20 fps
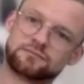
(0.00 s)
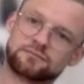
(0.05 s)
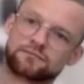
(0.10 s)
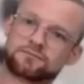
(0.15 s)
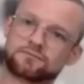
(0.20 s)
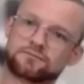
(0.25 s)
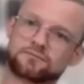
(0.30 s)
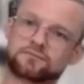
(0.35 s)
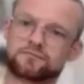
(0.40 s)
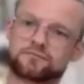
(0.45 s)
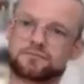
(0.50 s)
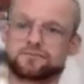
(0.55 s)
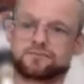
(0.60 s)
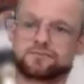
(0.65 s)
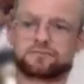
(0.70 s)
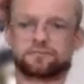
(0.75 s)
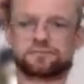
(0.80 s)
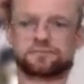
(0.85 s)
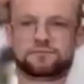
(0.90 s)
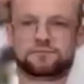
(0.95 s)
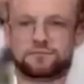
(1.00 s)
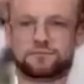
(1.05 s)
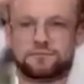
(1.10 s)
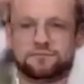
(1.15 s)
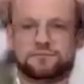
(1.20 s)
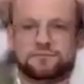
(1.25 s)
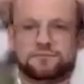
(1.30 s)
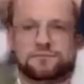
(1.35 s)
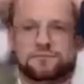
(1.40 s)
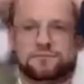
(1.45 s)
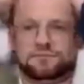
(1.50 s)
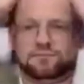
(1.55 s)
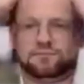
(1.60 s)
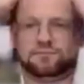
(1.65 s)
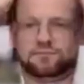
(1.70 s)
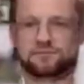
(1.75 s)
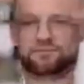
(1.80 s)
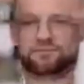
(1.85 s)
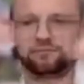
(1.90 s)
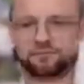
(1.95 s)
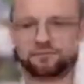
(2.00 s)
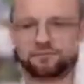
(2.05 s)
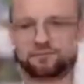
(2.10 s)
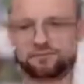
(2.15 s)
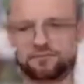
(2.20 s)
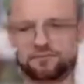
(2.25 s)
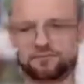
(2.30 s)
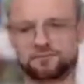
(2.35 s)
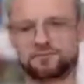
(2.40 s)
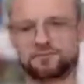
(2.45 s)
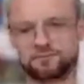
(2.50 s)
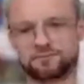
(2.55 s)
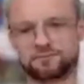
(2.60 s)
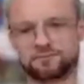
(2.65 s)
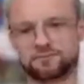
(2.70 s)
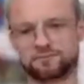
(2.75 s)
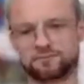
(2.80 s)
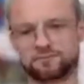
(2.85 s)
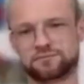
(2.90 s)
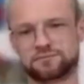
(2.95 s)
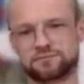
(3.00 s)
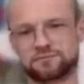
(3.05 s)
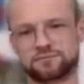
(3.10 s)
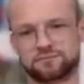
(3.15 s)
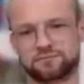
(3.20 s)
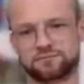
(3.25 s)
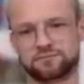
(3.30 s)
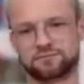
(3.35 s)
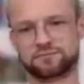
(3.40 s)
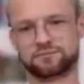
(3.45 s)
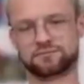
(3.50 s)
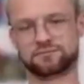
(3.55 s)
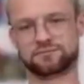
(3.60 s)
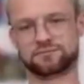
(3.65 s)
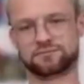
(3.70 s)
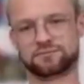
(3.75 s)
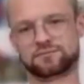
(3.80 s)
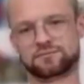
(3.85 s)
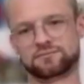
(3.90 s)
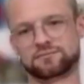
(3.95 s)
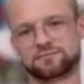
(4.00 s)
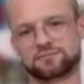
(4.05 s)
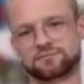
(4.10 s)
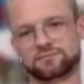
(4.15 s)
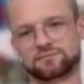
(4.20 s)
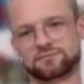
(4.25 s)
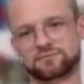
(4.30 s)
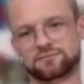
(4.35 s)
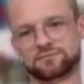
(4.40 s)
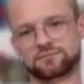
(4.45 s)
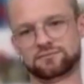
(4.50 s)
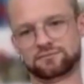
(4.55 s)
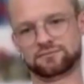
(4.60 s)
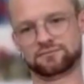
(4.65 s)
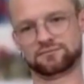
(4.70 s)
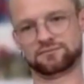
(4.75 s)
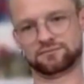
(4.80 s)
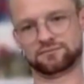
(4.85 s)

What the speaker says: The person shown says nothing.